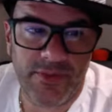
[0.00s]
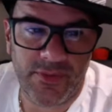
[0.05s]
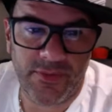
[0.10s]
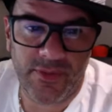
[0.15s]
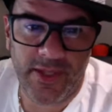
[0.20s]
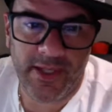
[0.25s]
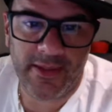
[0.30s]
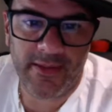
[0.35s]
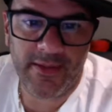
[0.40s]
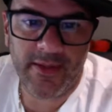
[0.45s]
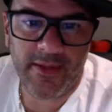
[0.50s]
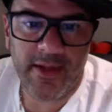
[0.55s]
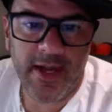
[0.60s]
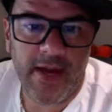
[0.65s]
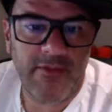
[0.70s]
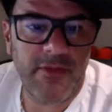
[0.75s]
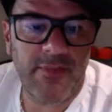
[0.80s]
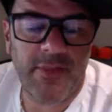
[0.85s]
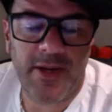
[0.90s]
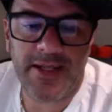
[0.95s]
great.
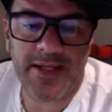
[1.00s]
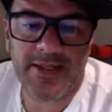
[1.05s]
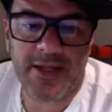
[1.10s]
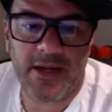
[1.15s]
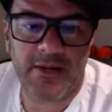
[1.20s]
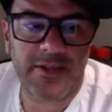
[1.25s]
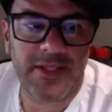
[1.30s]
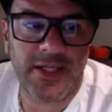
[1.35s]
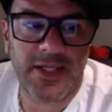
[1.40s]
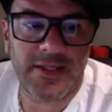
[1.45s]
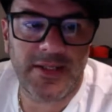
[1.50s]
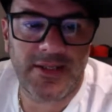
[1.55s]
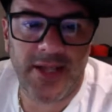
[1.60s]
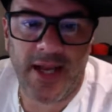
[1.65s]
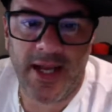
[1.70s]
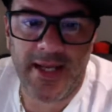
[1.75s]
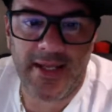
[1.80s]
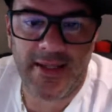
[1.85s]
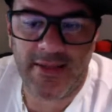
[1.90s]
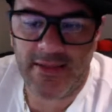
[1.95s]
Everybody's out there
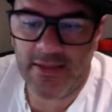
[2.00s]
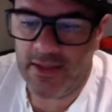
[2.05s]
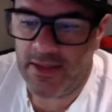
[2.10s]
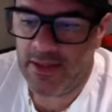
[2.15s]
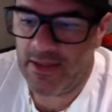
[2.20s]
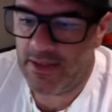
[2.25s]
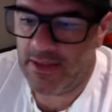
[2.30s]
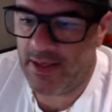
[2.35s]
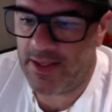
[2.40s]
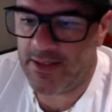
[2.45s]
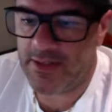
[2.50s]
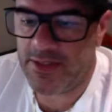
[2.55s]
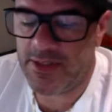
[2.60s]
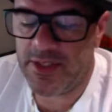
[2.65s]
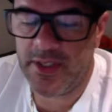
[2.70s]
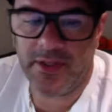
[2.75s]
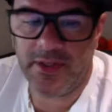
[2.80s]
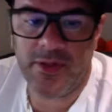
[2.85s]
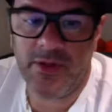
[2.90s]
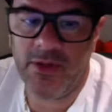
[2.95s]
dying, got
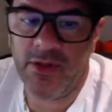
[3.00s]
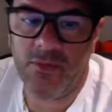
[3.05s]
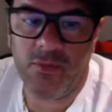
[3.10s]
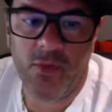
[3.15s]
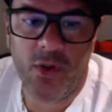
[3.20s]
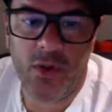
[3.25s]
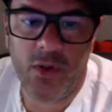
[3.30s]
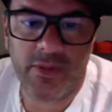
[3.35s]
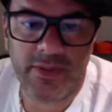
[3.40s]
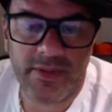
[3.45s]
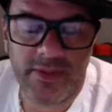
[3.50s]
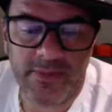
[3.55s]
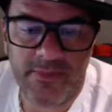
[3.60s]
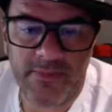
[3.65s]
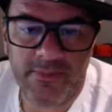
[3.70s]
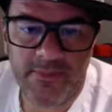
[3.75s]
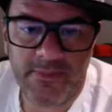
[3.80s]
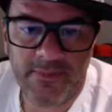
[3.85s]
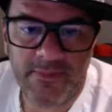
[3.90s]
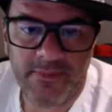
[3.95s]
shit going wrong with
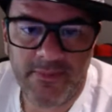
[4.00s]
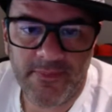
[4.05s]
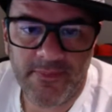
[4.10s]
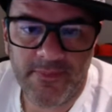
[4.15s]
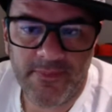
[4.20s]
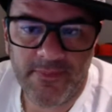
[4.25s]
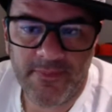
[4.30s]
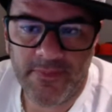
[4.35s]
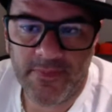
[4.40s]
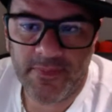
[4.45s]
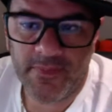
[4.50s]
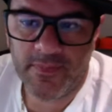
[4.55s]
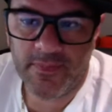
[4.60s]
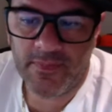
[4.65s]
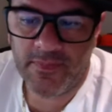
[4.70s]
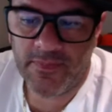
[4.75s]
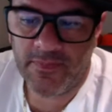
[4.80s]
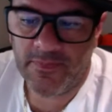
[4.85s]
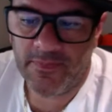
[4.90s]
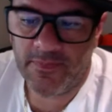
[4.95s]
them.
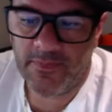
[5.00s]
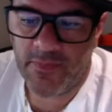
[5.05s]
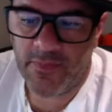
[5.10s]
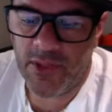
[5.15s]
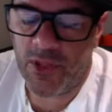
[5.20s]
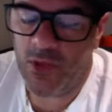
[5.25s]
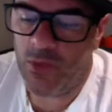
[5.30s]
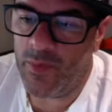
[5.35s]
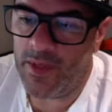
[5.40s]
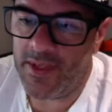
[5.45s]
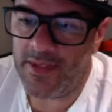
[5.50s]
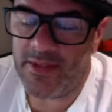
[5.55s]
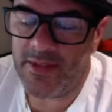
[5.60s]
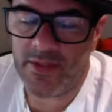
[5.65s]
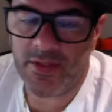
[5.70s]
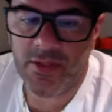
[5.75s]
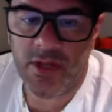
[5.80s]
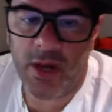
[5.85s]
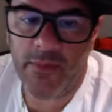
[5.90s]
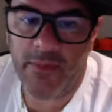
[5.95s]

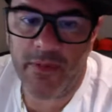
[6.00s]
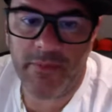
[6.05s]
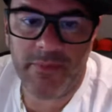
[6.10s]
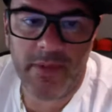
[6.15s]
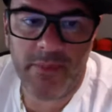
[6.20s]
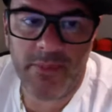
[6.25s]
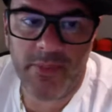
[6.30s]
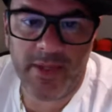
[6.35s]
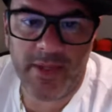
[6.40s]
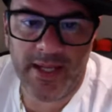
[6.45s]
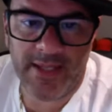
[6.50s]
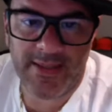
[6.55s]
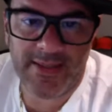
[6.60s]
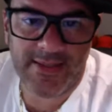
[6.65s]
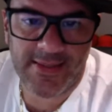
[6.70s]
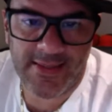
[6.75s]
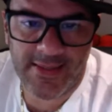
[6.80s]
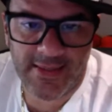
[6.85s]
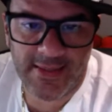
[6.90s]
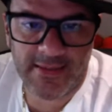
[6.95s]
Winter's coming, people get
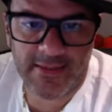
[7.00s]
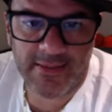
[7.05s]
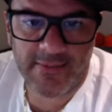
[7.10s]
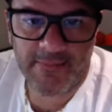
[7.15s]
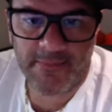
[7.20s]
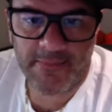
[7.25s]
sick.